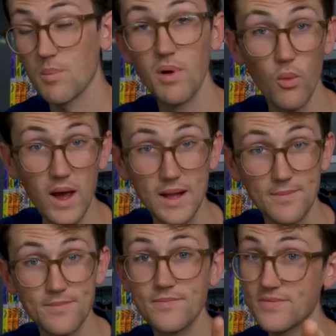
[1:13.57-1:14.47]
But wait,
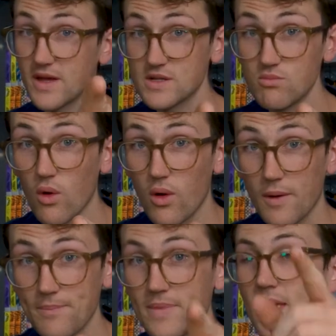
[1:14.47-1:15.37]
there's more.
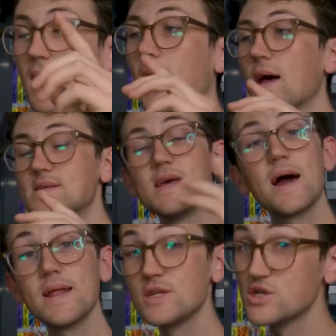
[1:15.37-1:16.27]
See,
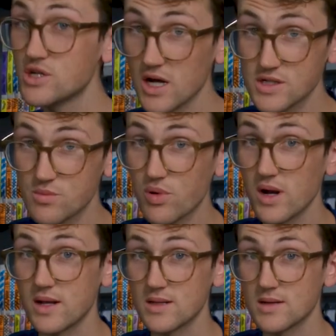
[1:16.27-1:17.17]
I didn't just
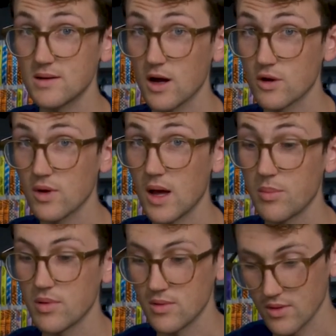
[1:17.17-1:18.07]
print a grip,
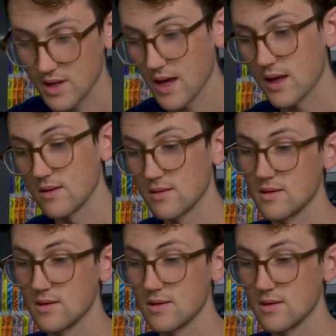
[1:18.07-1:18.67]
okay?